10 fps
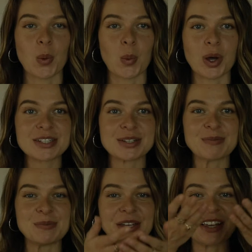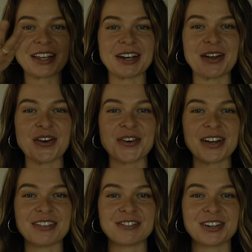what being an
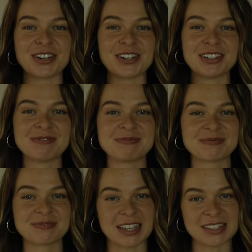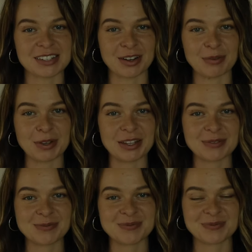OF girl has taught me.
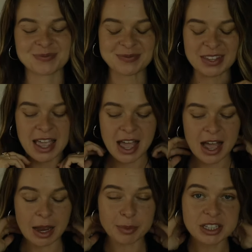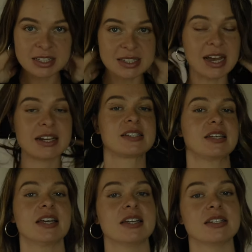I'm really excited to
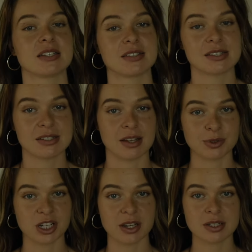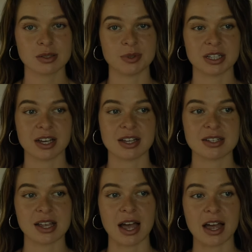get into this subject
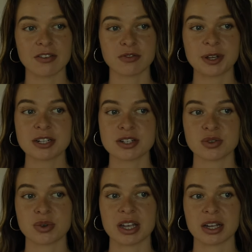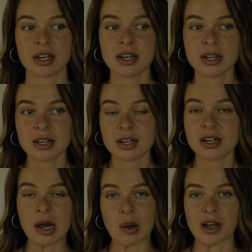because I've been doing
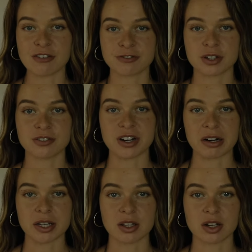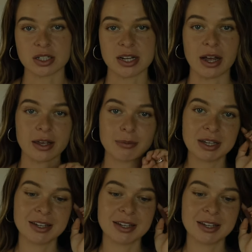OF for a very long time,